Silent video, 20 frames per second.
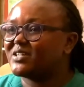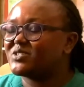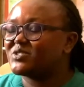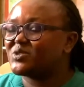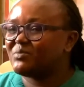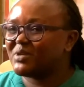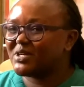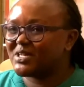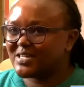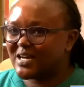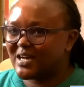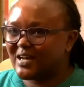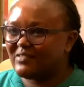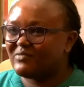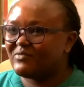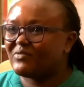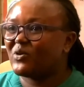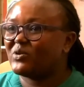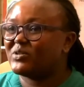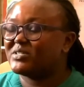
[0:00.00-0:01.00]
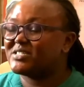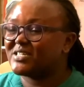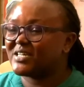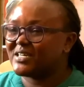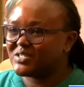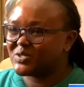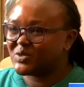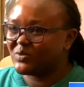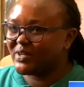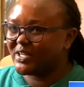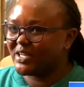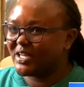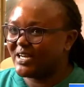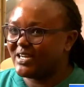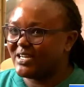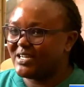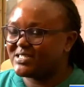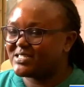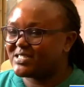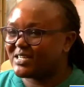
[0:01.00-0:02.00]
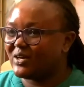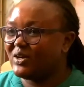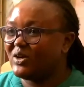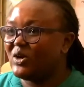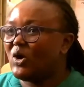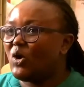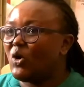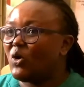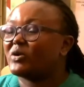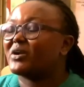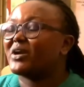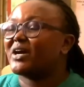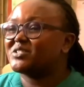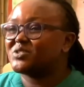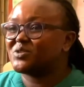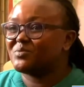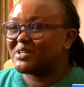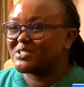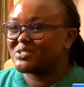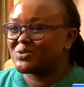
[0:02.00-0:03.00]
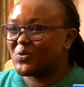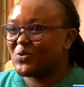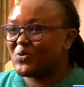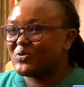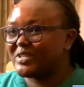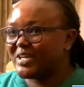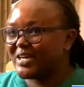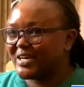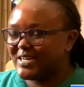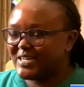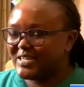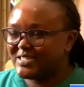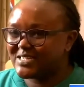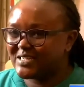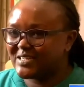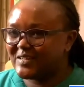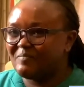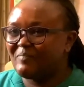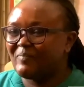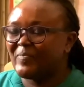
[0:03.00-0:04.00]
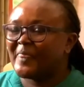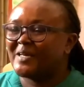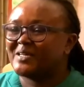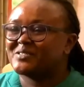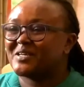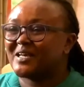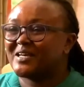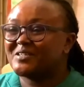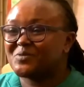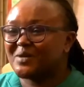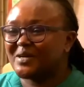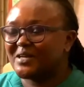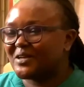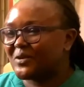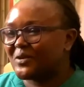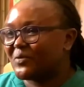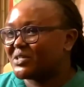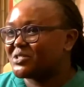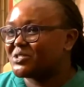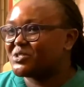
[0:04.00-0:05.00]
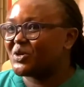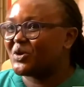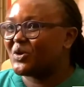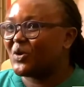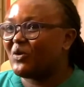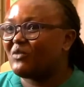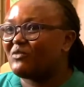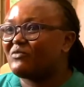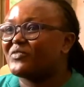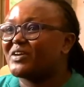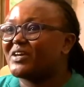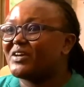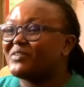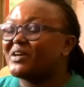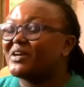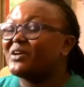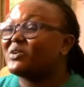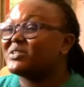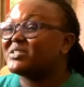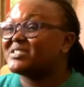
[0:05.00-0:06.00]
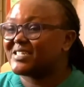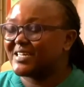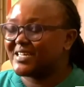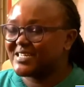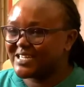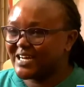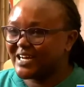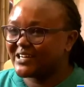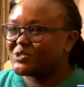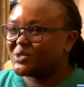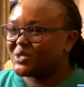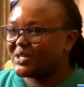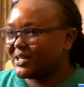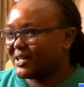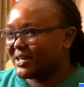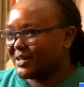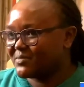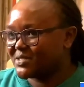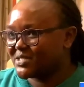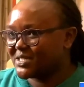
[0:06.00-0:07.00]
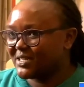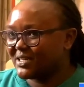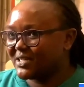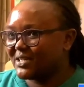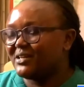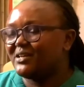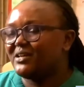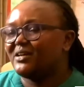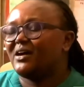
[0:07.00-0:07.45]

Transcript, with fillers: customers have consent over their data or customers own their data. So that's where the question of giving consent actually comes in.